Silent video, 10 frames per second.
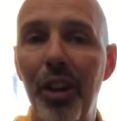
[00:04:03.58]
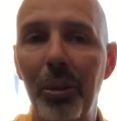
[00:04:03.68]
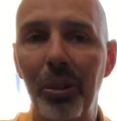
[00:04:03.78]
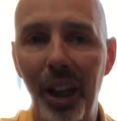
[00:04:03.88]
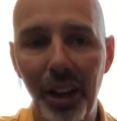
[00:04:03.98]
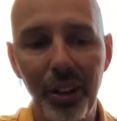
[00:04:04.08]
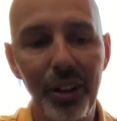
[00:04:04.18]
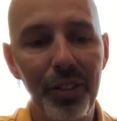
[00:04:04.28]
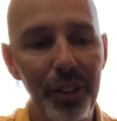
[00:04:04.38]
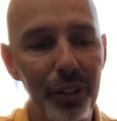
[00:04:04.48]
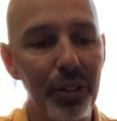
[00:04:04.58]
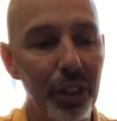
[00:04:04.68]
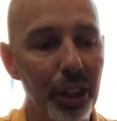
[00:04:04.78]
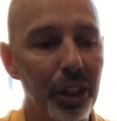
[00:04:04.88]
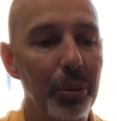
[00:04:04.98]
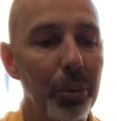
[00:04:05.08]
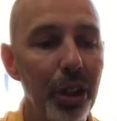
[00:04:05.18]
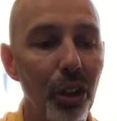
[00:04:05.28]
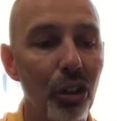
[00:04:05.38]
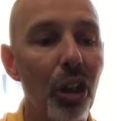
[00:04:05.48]
times 10 to the 15
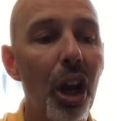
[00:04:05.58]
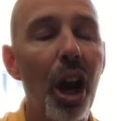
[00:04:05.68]
meters.